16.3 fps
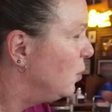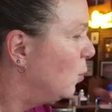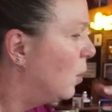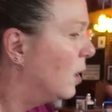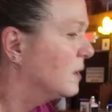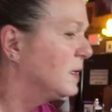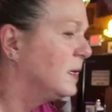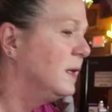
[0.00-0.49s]
When you
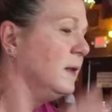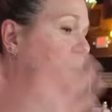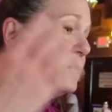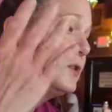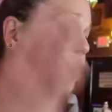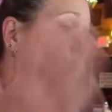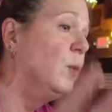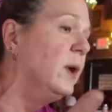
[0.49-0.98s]
walked in, there
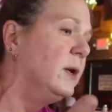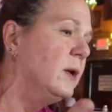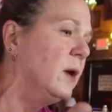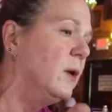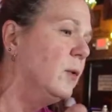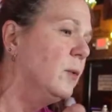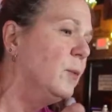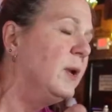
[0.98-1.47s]
was a
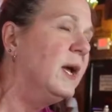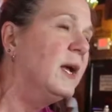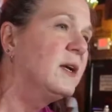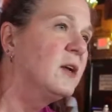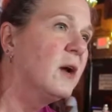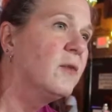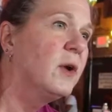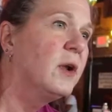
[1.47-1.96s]
window, and we
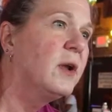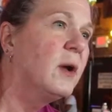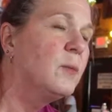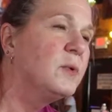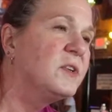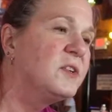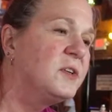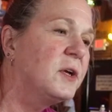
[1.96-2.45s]
had covered it
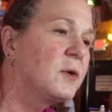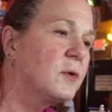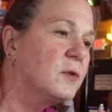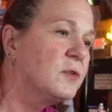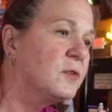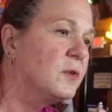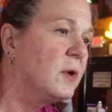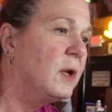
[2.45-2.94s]
up with
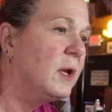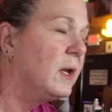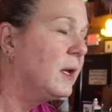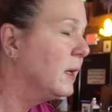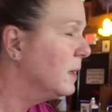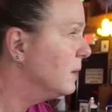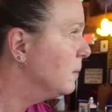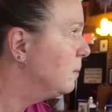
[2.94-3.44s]
stickers.
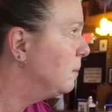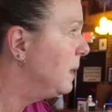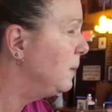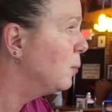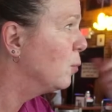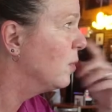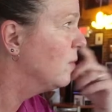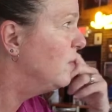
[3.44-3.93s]
And
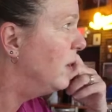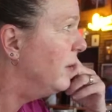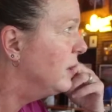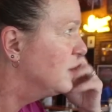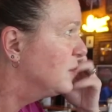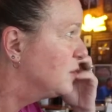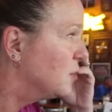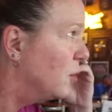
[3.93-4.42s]
people were very
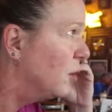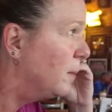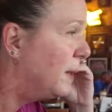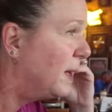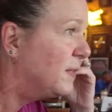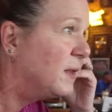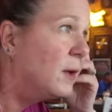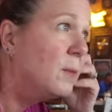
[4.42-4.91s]
concerned
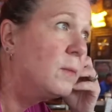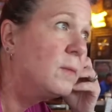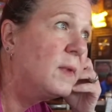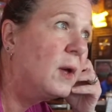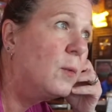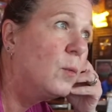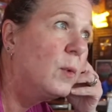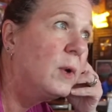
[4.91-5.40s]
about that,
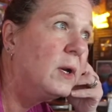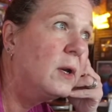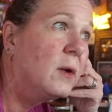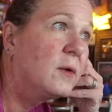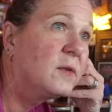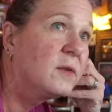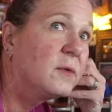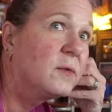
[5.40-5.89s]
that
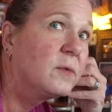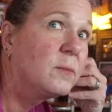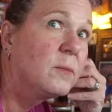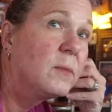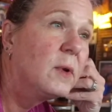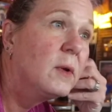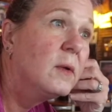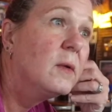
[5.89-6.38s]
window because it was
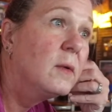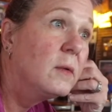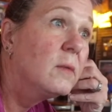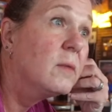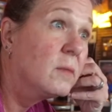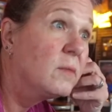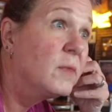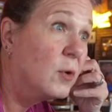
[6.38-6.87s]

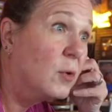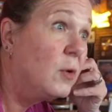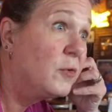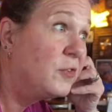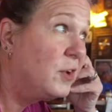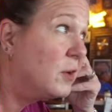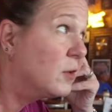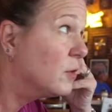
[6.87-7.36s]

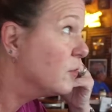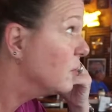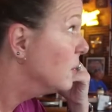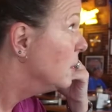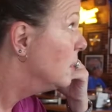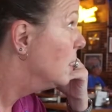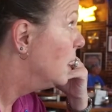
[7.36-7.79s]
old stickers.